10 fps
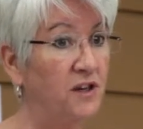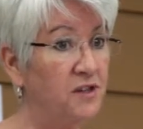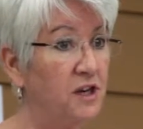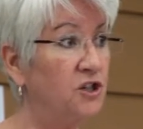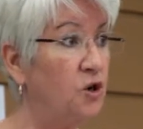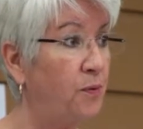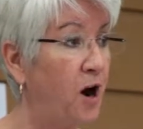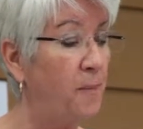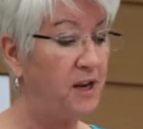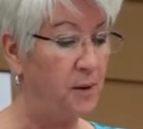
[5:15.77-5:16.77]
Residential
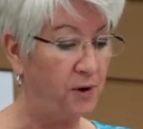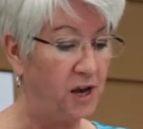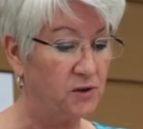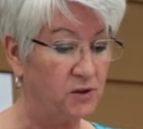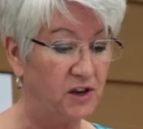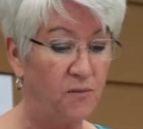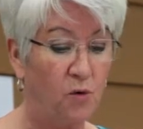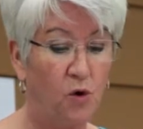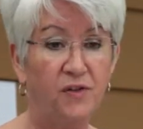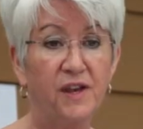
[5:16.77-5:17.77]
property appraisals have
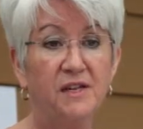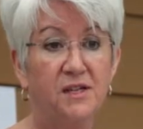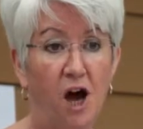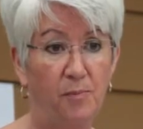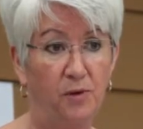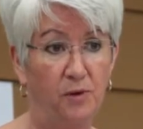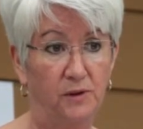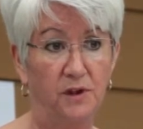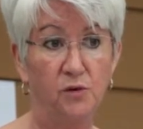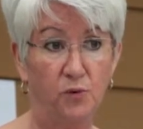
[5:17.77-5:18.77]
more than
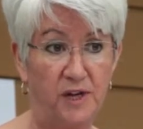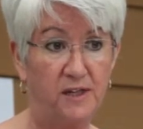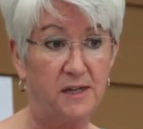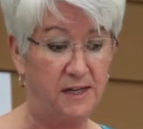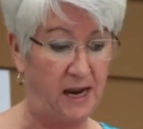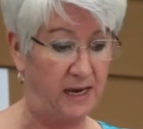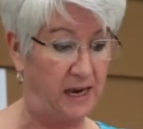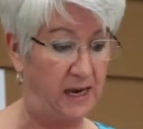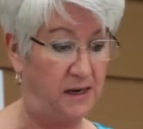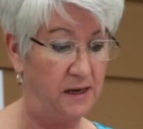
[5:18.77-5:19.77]
doubled in the recent
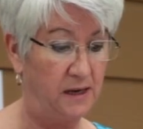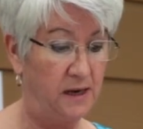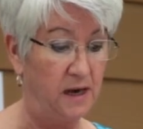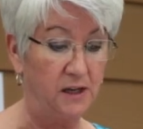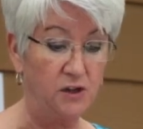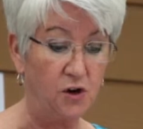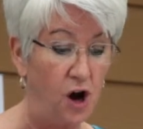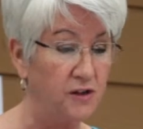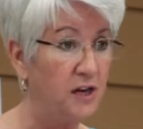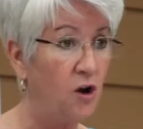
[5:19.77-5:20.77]
decade, and it's
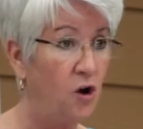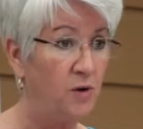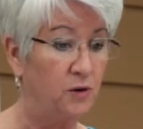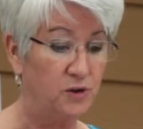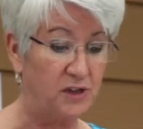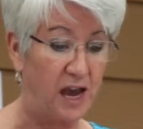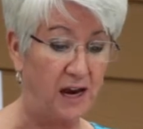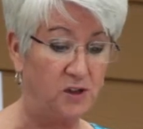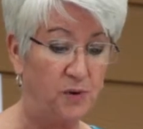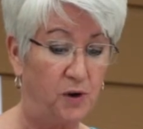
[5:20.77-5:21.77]
causing homeowners'
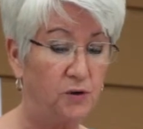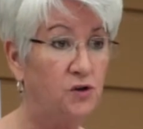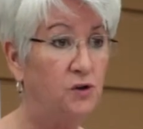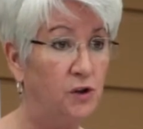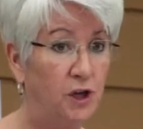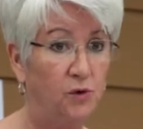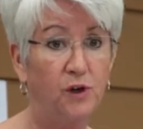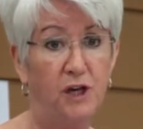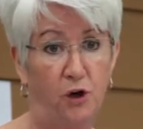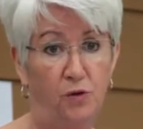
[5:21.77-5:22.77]
tax bills to
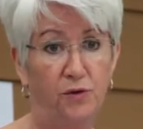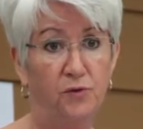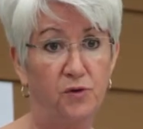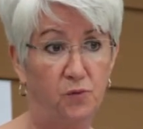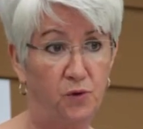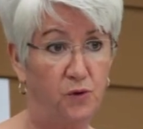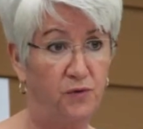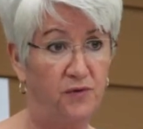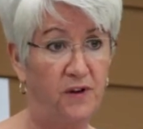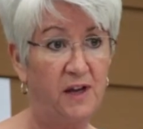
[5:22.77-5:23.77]
literally go through the
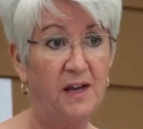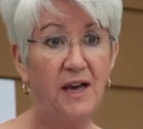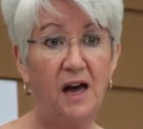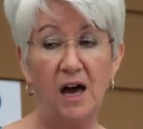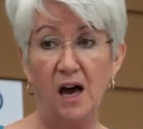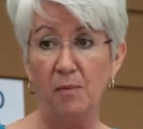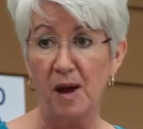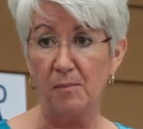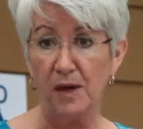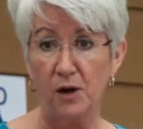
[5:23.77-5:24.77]
roof.
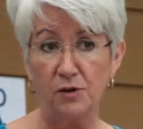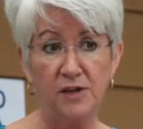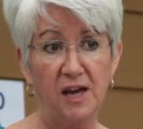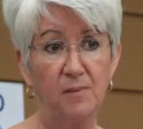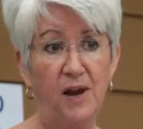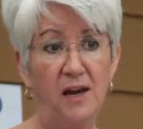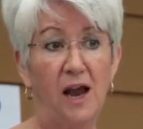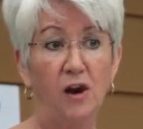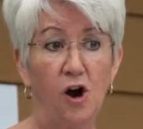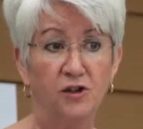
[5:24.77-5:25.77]
On my mayor's
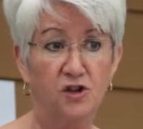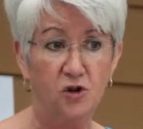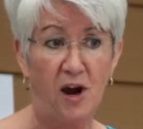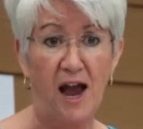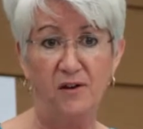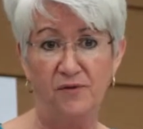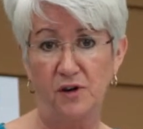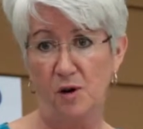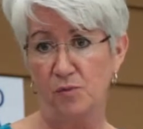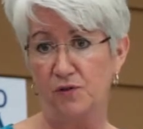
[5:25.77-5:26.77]
campaign, I lost track of
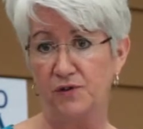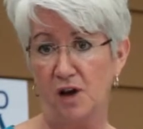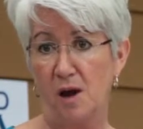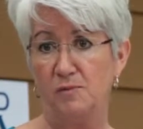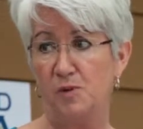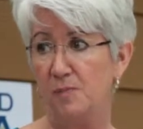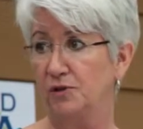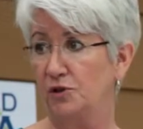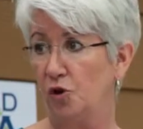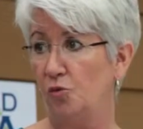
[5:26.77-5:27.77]
the number of times
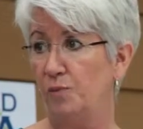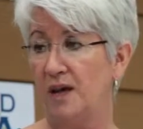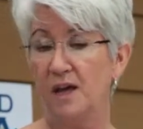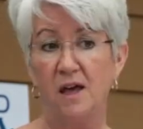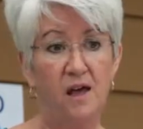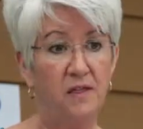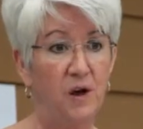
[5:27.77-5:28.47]
people told me